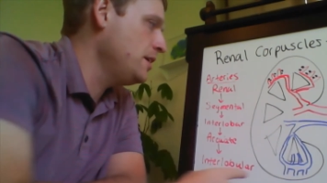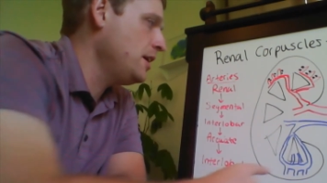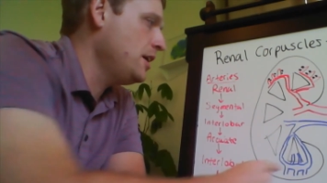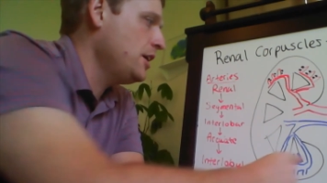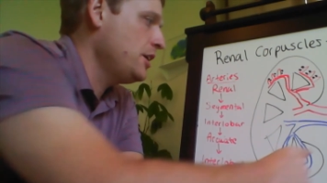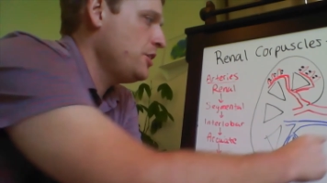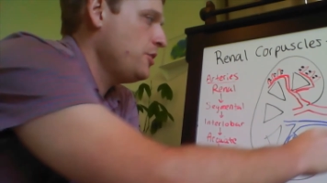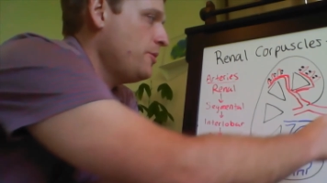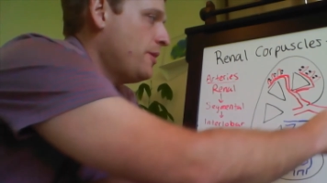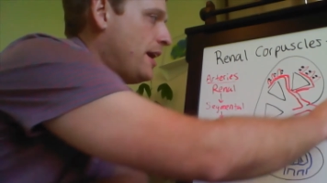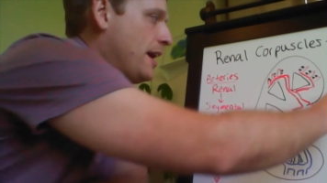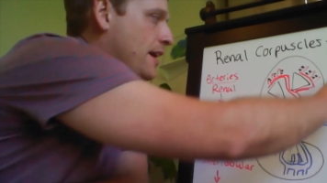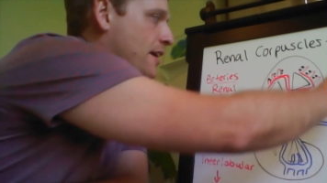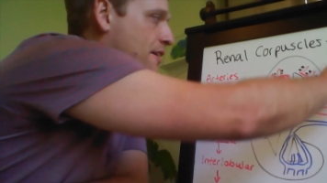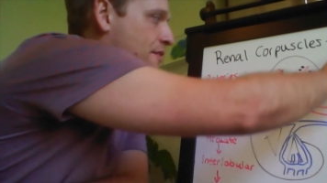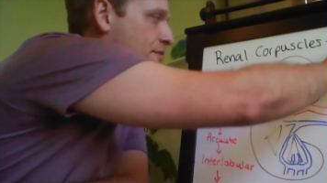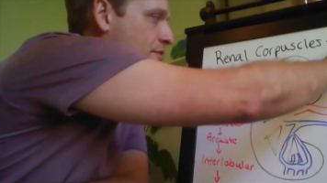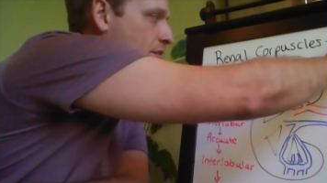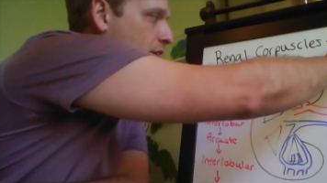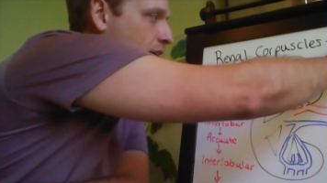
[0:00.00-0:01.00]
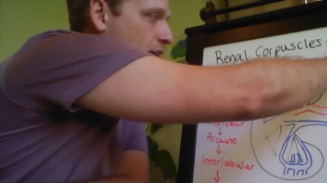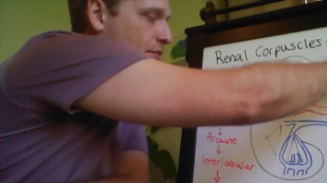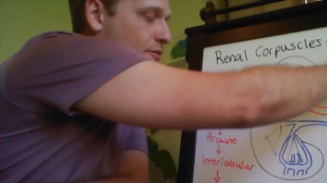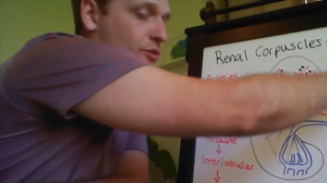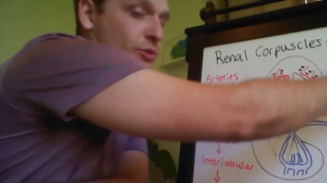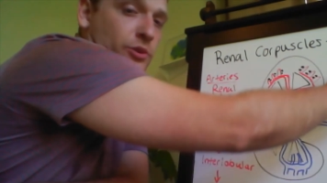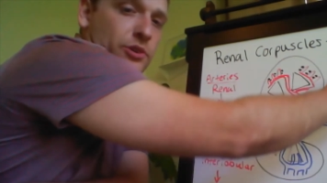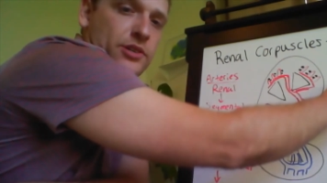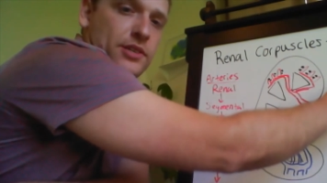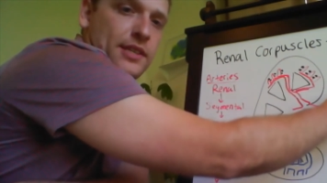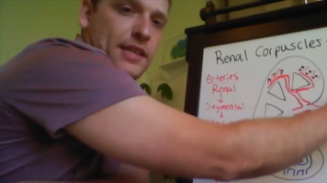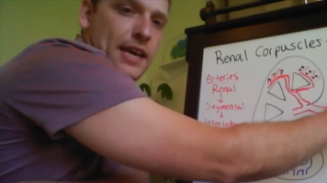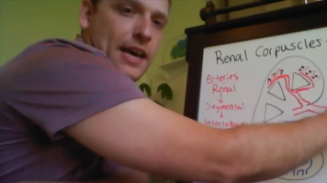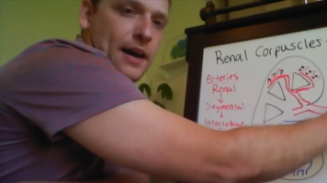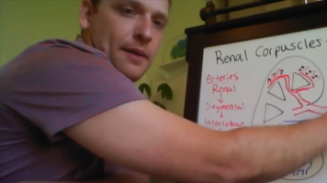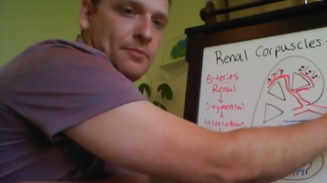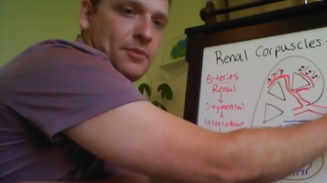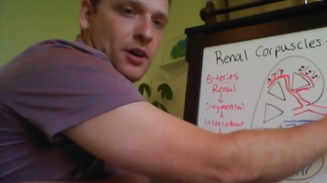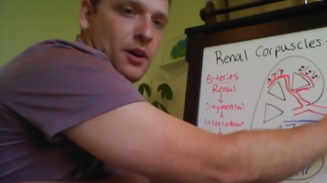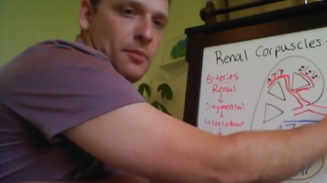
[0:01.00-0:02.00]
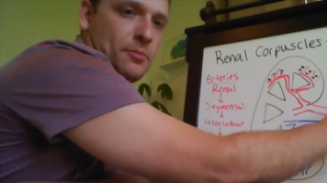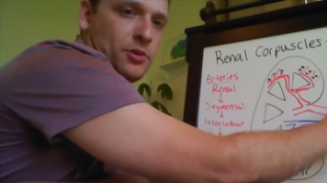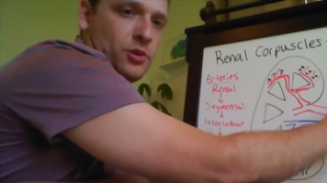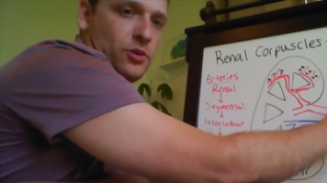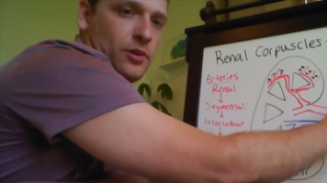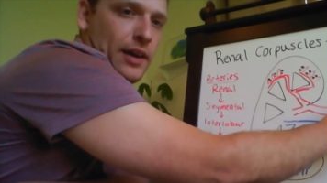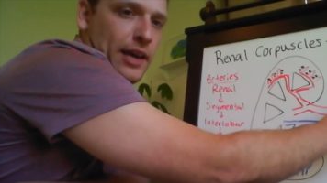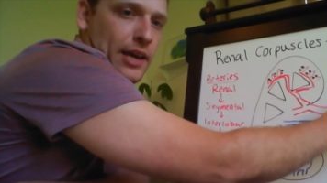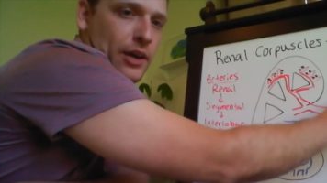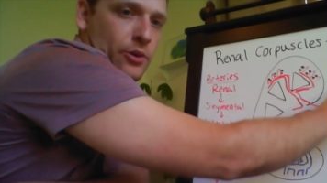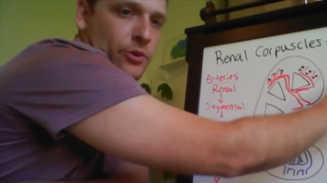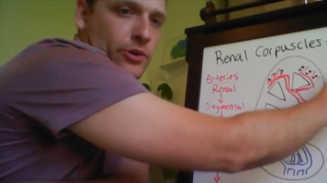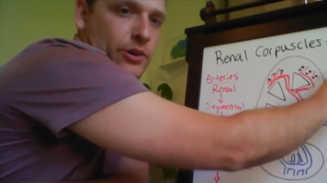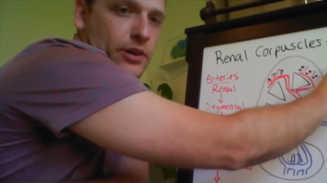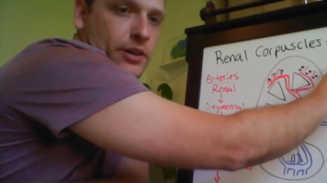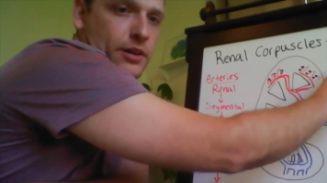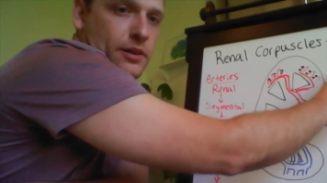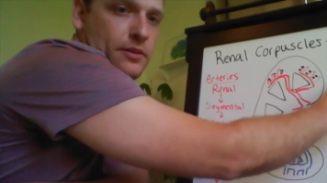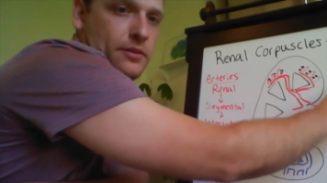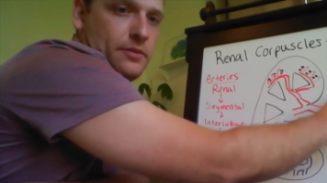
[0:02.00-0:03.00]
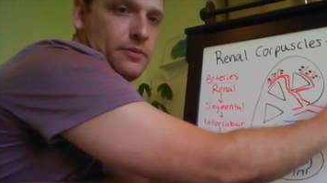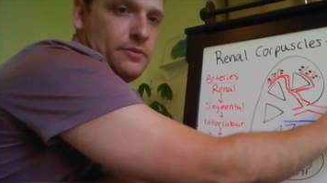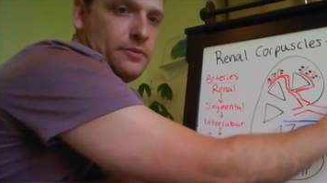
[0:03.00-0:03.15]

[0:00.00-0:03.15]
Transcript: you have, of course, the abdominal aorta,